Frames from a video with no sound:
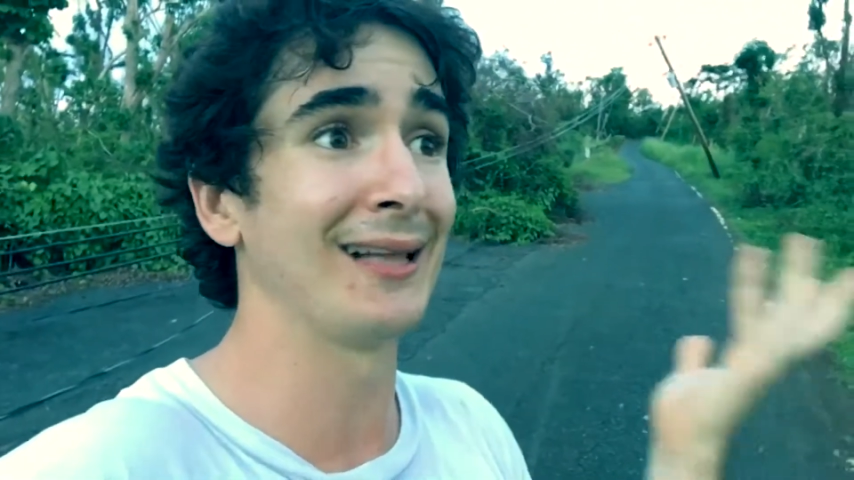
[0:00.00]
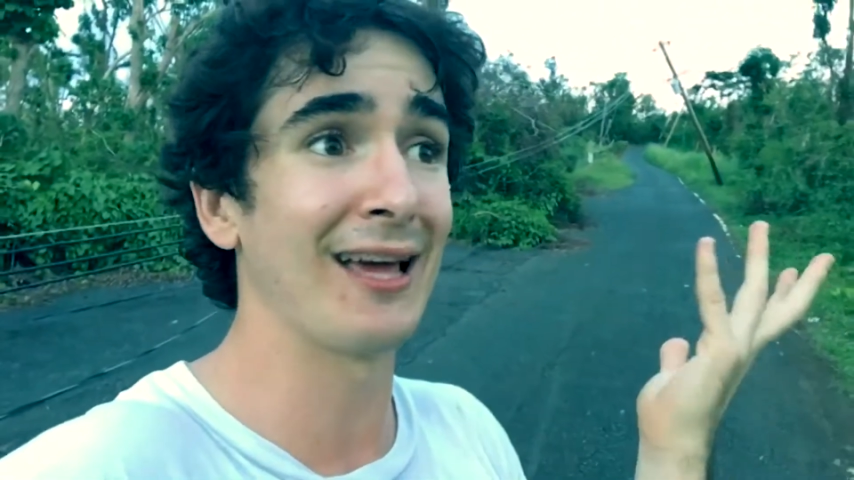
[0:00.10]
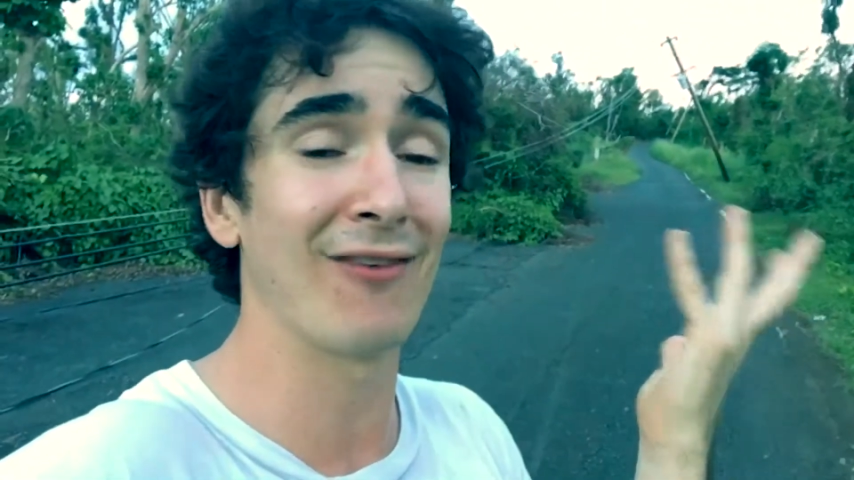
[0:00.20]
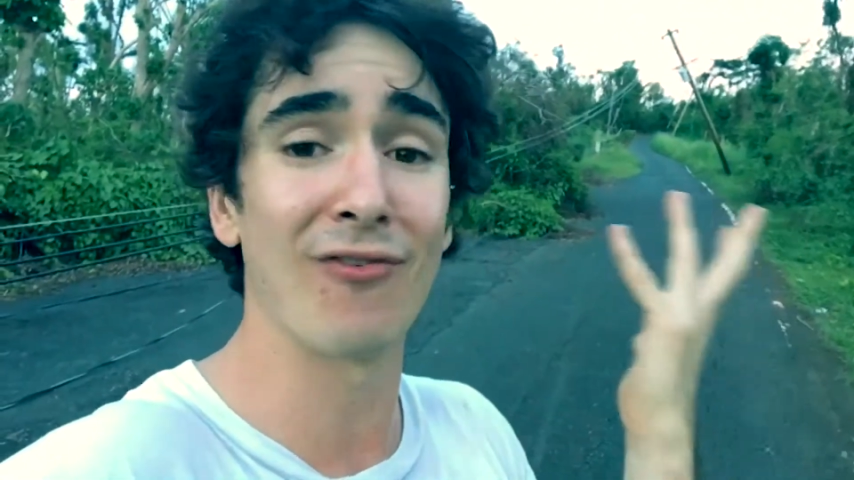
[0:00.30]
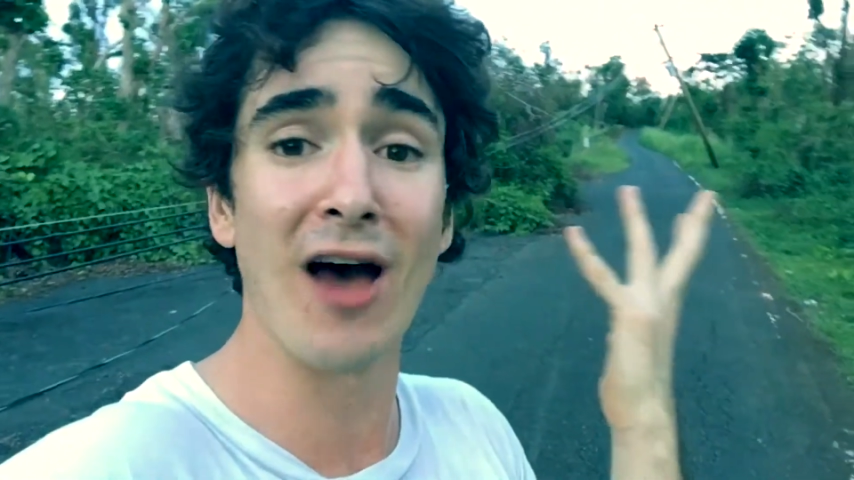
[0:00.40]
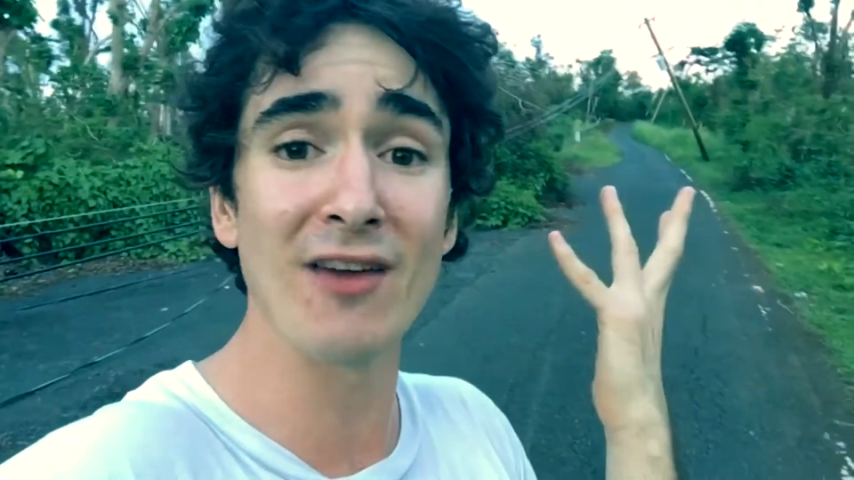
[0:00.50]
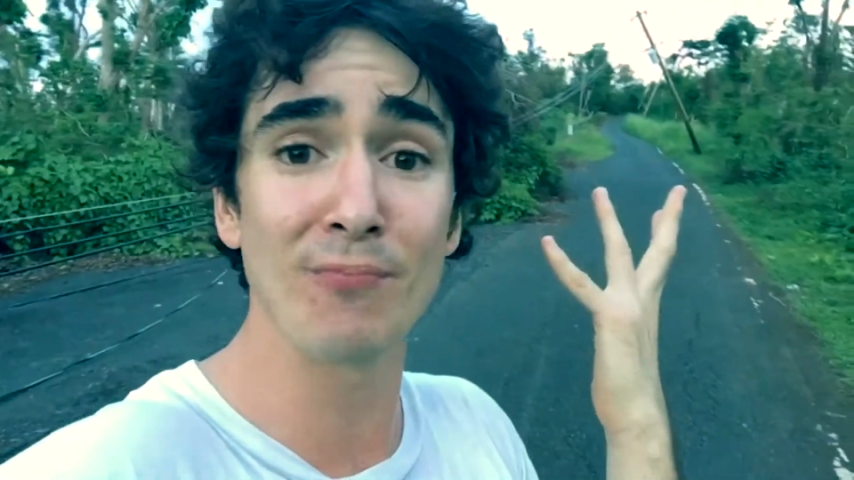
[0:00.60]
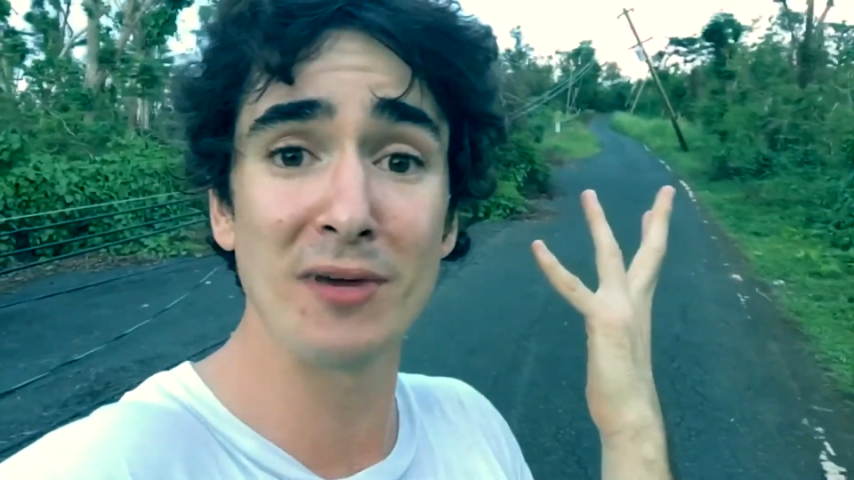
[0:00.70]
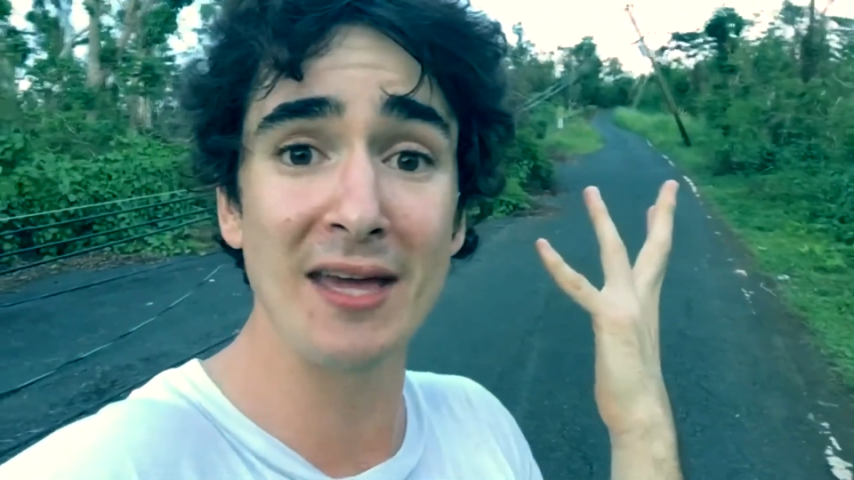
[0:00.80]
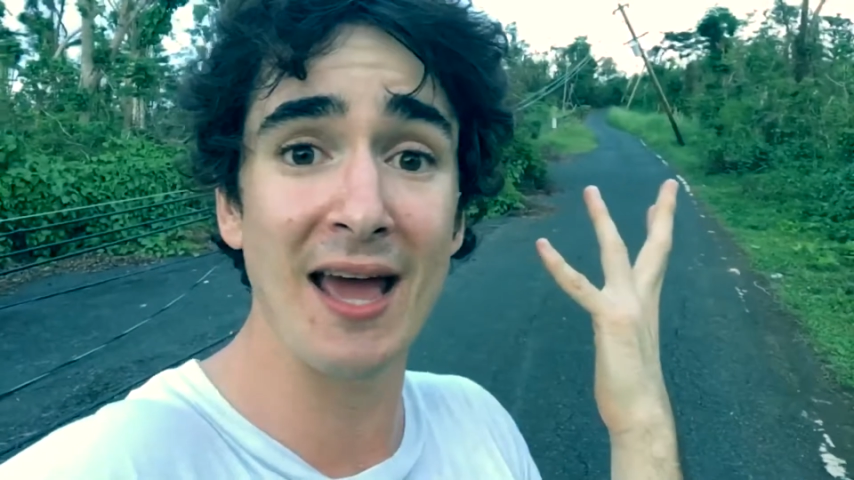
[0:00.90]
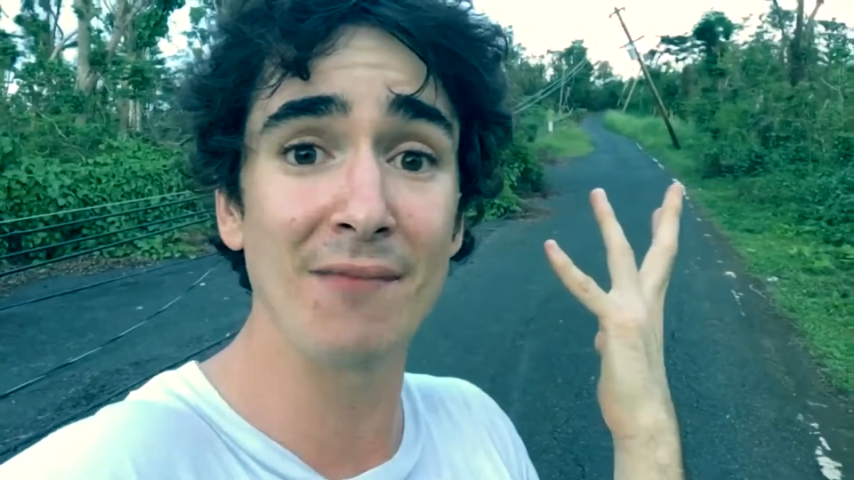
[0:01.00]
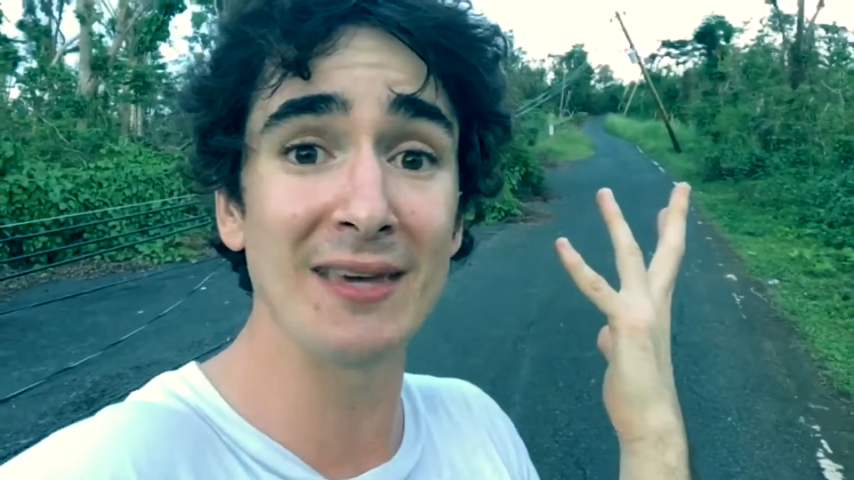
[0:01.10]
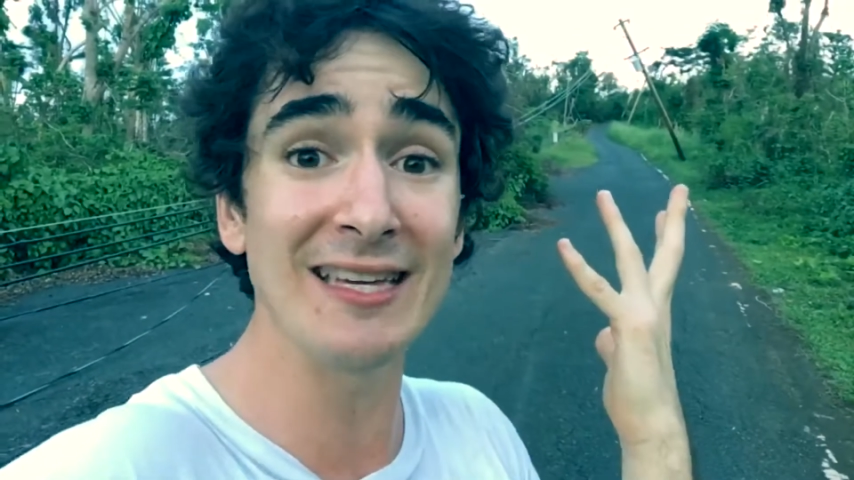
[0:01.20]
like 5 p.m.